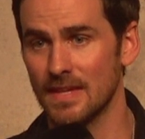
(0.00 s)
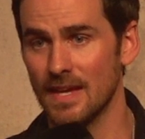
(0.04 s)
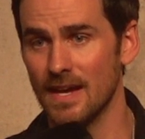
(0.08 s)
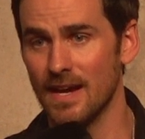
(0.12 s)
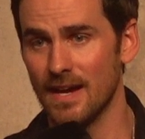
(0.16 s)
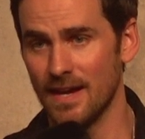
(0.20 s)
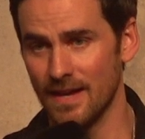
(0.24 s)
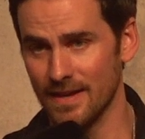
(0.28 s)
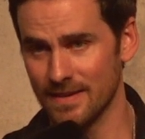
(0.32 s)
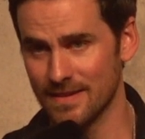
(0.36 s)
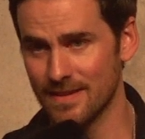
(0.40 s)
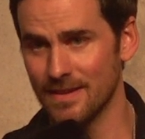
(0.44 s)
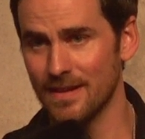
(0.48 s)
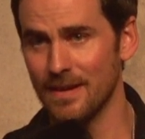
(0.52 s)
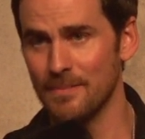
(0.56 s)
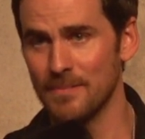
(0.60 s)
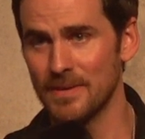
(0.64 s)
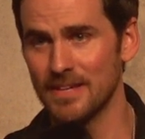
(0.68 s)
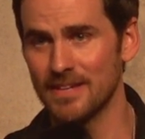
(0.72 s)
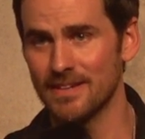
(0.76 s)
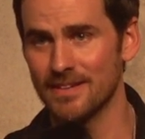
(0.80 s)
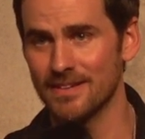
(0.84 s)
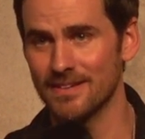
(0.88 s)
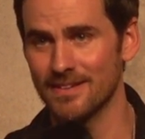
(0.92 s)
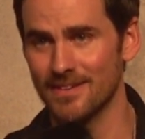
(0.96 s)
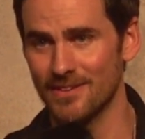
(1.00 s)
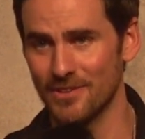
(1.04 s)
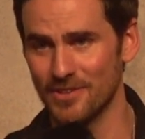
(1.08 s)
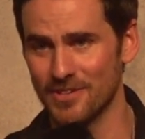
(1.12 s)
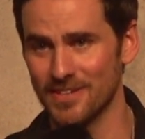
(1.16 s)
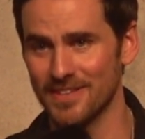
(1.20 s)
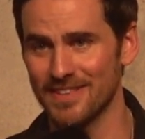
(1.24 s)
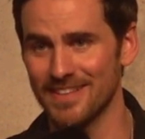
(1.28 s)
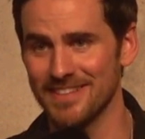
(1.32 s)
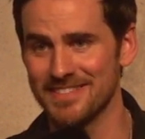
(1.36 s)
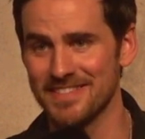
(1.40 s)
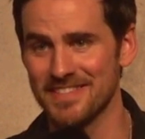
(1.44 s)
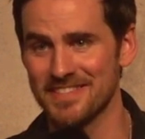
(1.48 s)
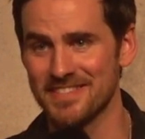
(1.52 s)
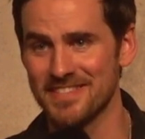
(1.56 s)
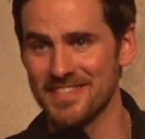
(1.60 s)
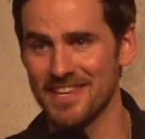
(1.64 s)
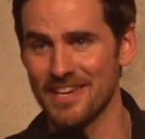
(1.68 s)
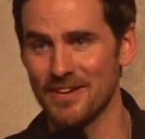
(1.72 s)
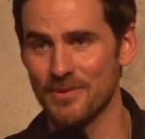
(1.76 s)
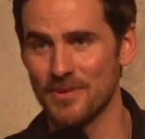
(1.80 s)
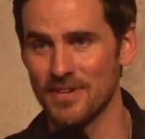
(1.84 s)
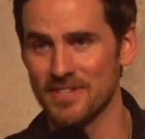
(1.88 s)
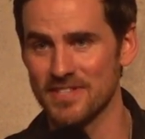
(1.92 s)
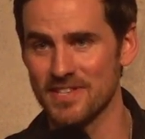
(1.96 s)
Yeah, I mean, look, that's a
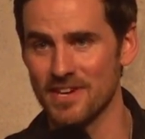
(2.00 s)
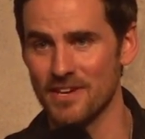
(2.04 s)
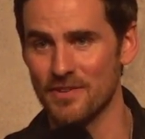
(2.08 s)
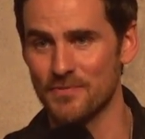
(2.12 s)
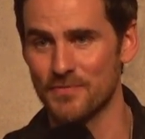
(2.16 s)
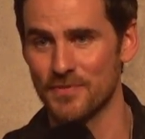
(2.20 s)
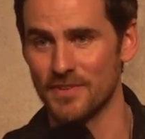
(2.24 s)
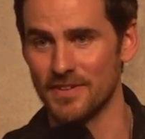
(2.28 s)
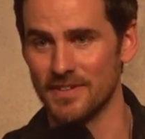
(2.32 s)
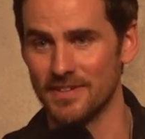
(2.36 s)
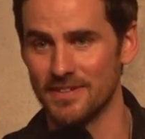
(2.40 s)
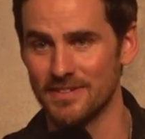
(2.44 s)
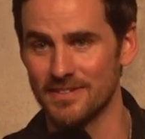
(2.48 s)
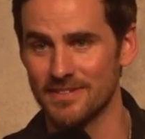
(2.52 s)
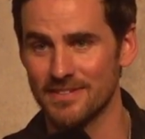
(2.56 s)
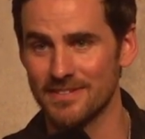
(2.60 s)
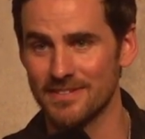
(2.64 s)
serious outfit.